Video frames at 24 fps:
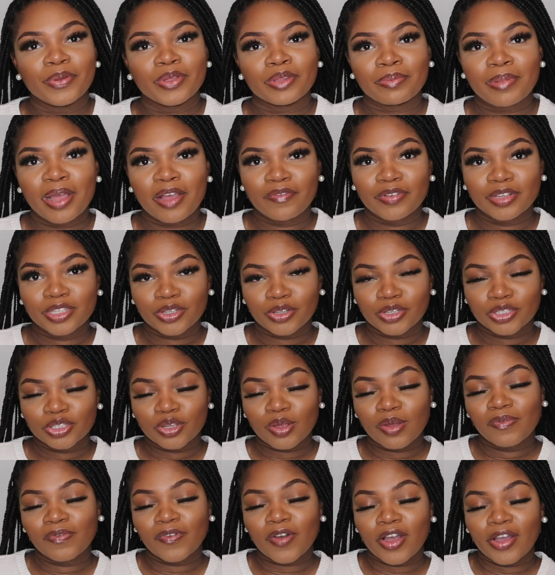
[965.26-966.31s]
with my results
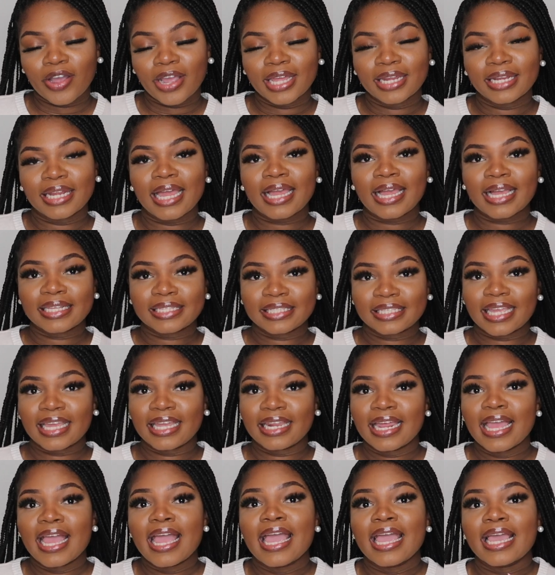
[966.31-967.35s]
so far, and like I
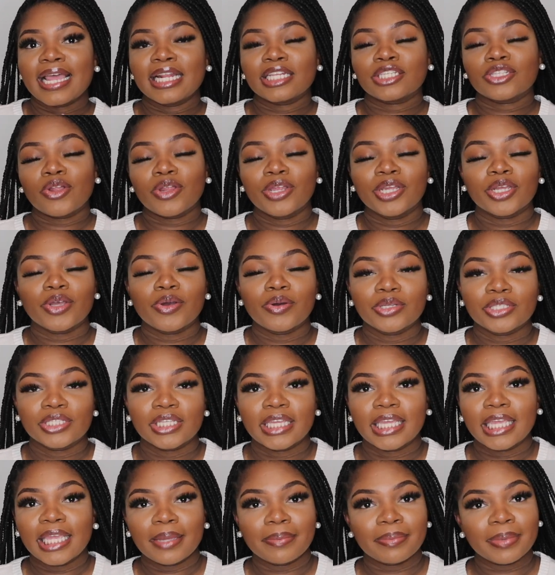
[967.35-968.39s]
said, it is only going to
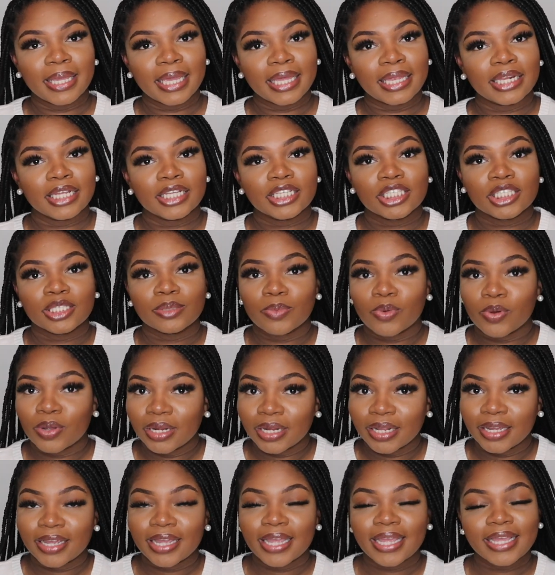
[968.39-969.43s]
keep getting
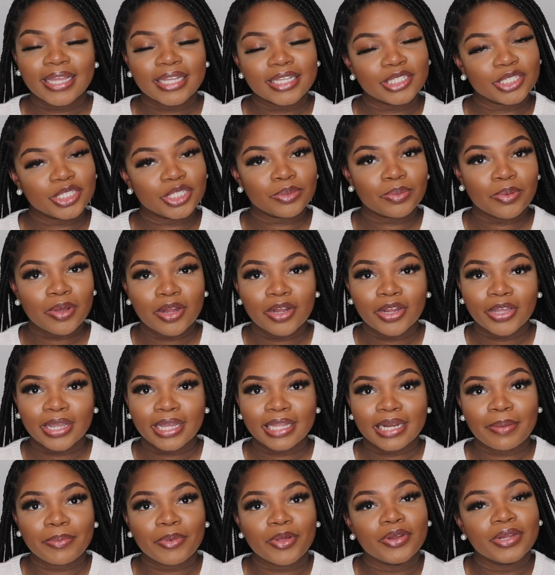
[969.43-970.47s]
smaller and smaller,
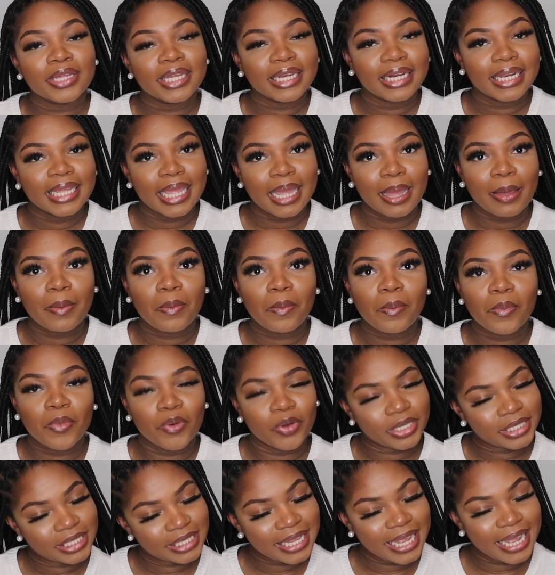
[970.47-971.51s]
and I'm only going to get
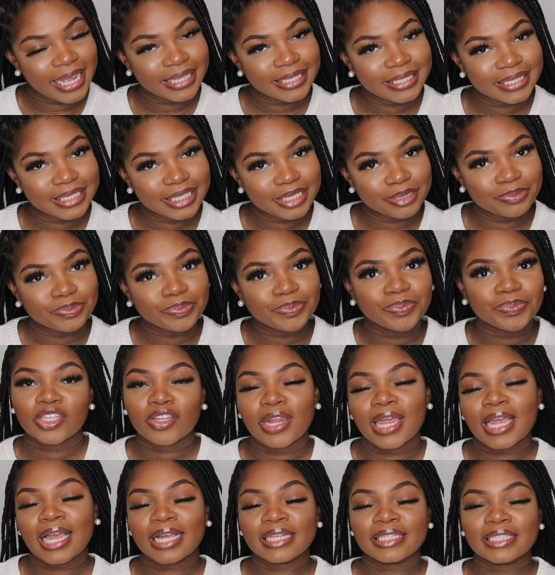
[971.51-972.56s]
more snatched. So
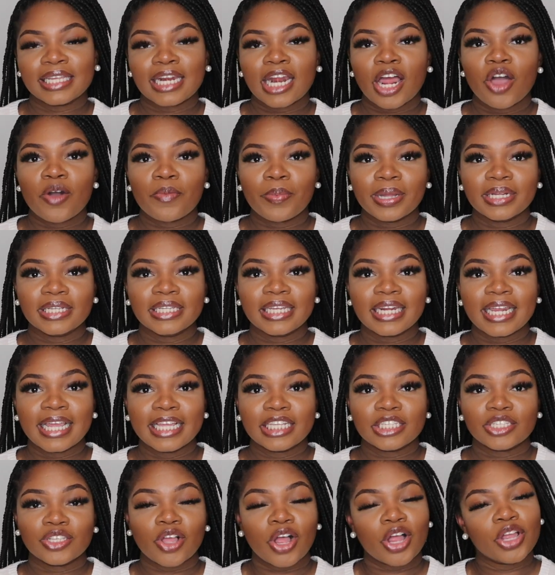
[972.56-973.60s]
like I said, I hope I did
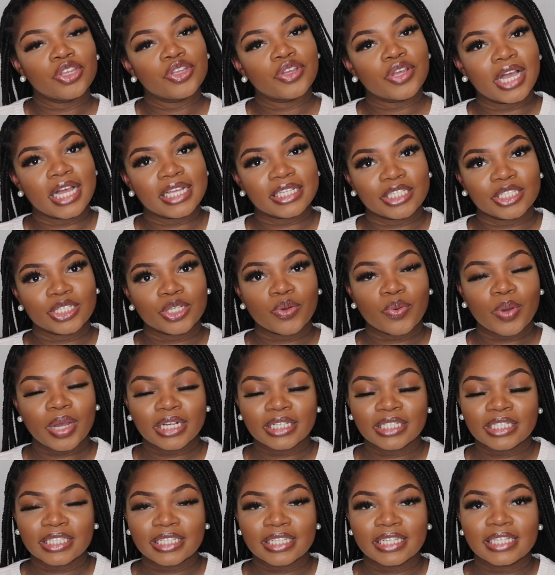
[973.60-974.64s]
answer all you guys'
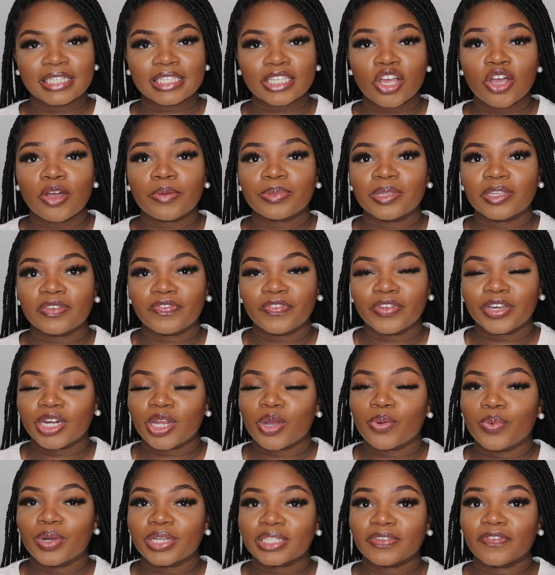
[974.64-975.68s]
questions. I hope this
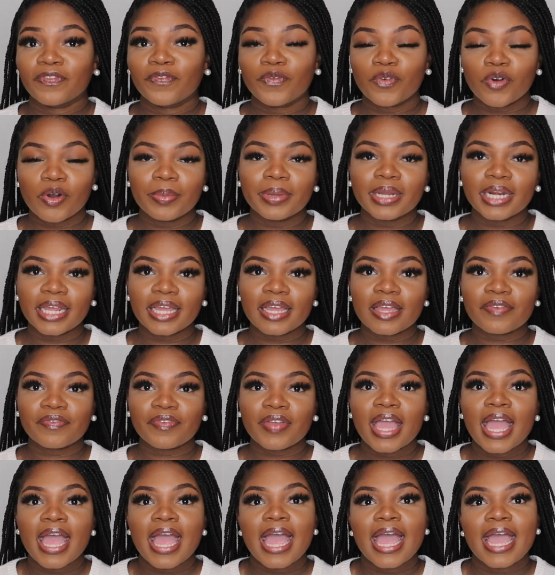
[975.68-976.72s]
video was informative,
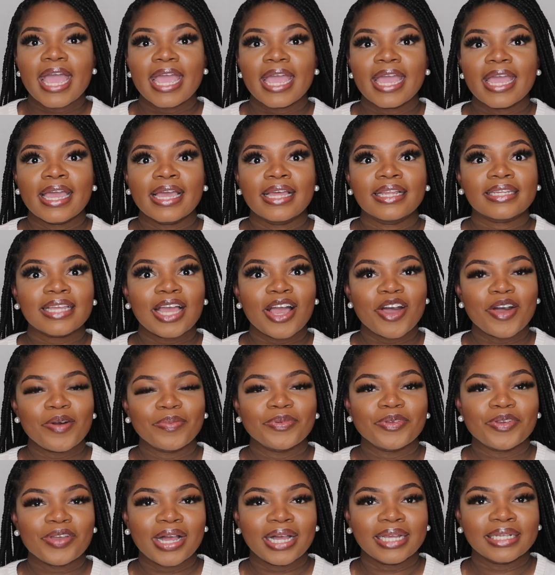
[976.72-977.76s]
and I hope
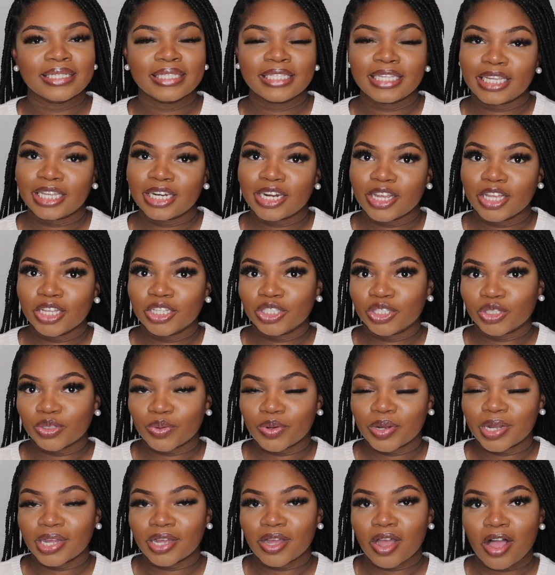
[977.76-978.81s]
you guys did
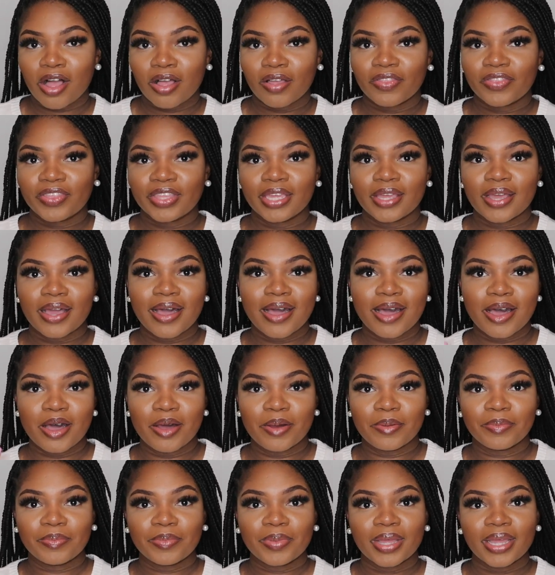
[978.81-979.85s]
enjoy all
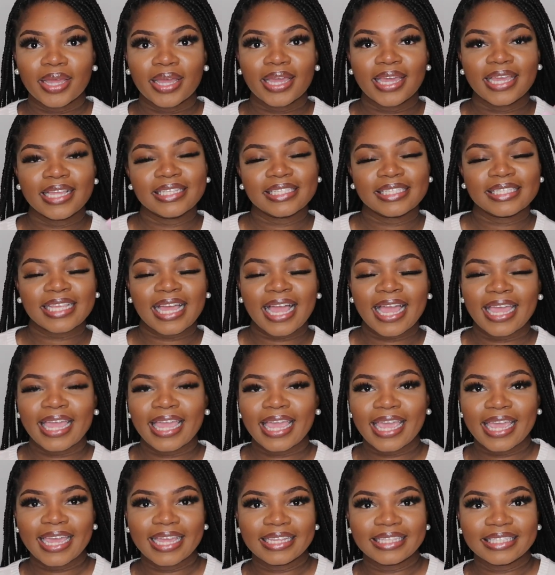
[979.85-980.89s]
the
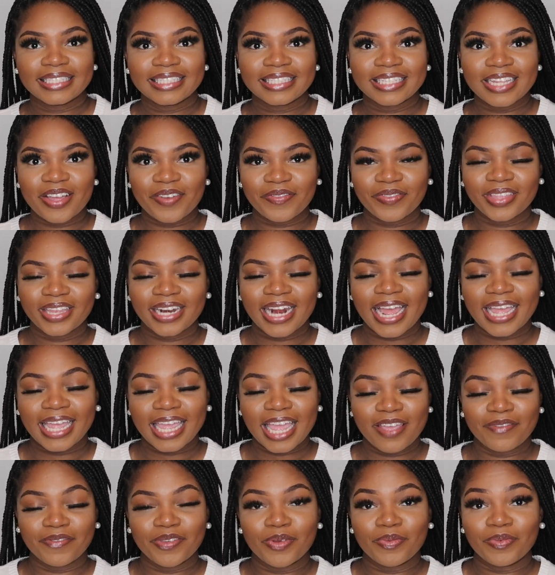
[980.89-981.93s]
insight and stuff that I
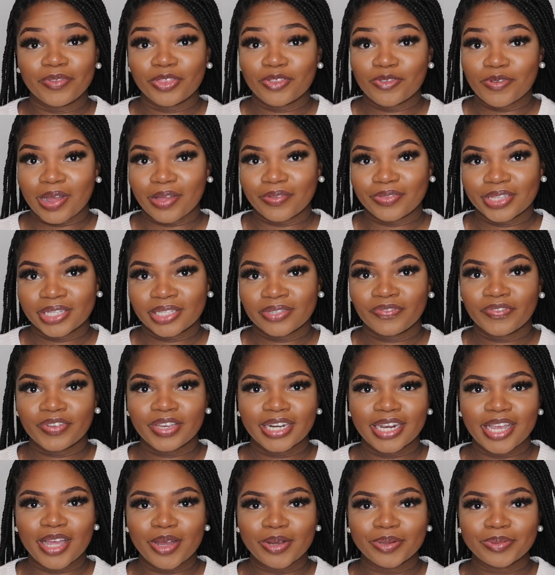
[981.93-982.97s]
gave you throughout this
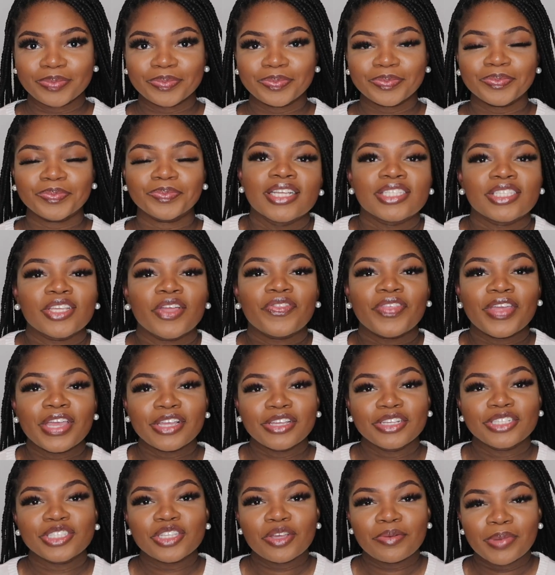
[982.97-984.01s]
video. So thank
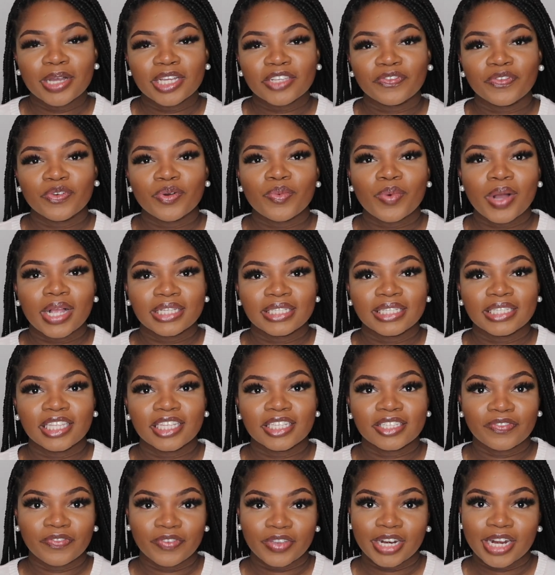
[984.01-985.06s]
you so much for watching
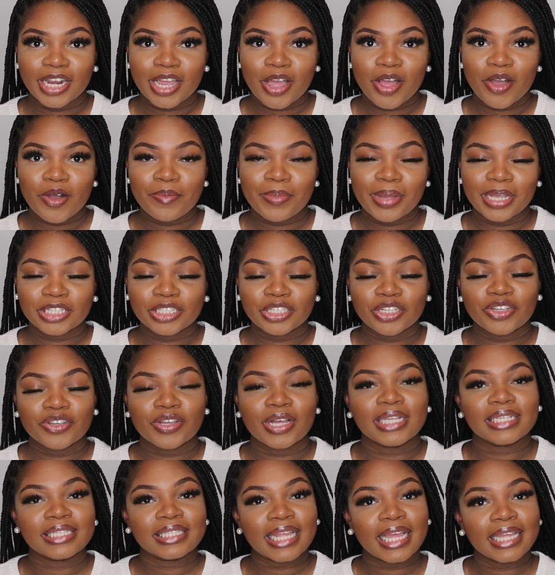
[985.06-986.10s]
this video. Make sure you
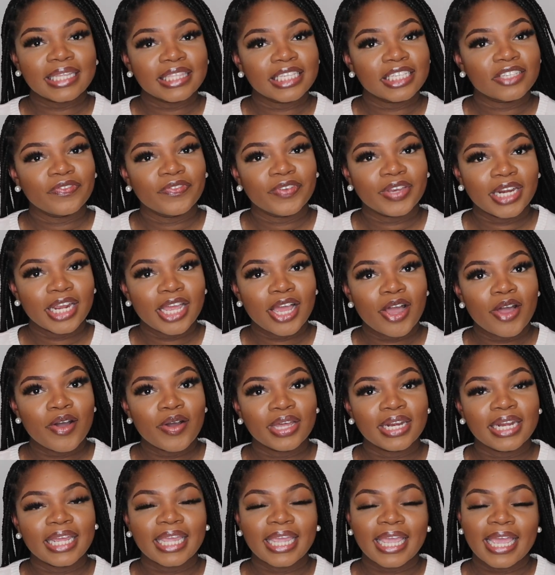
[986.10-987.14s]
guys like this video,
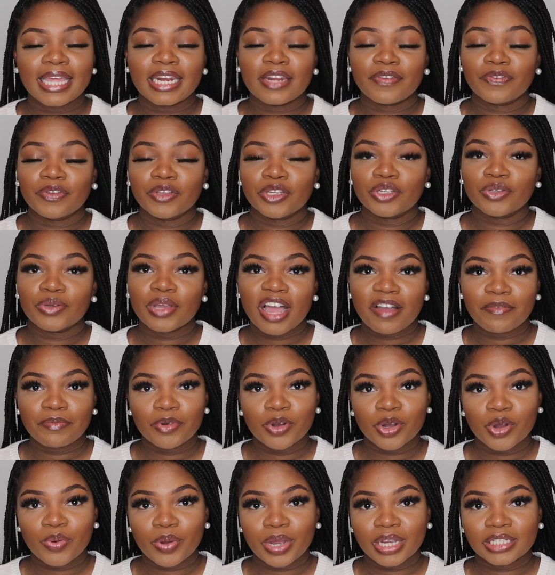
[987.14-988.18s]
and again, if you do have
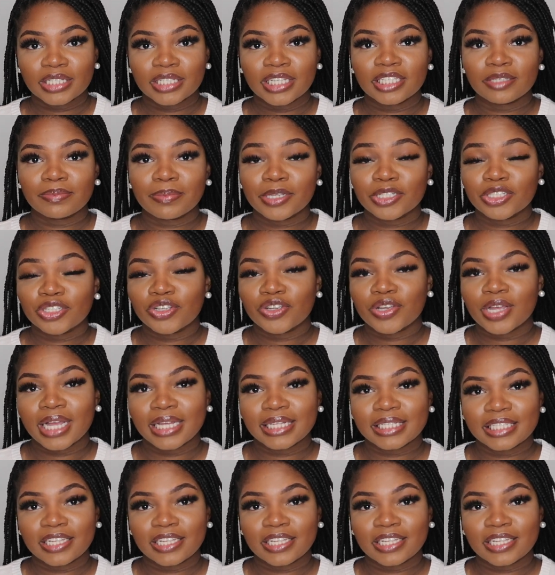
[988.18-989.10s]
more questions, make sure you guys